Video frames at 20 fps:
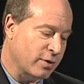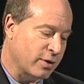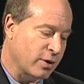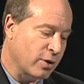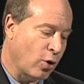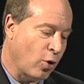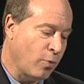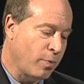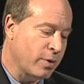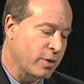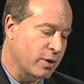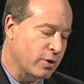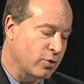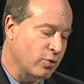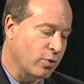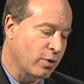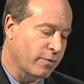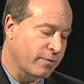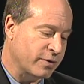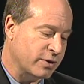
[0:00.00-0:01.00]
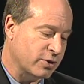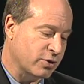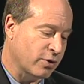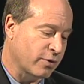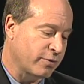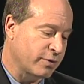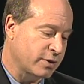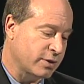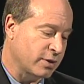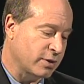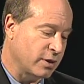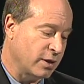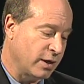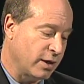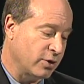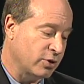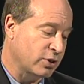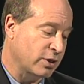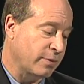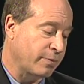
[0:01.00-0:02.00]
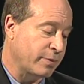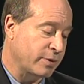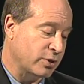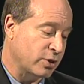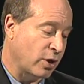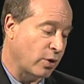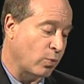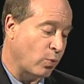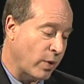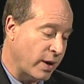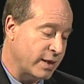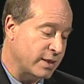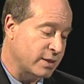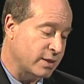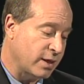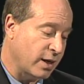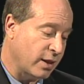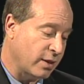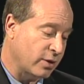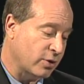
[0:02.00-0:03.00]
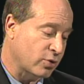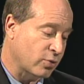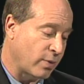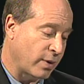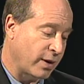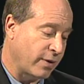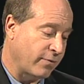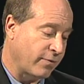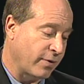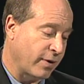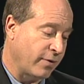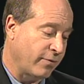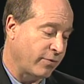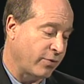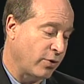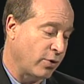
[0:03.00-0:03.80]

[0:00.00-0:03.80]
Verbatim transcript: open the door for services and leadership is on Wednesday, the 25th.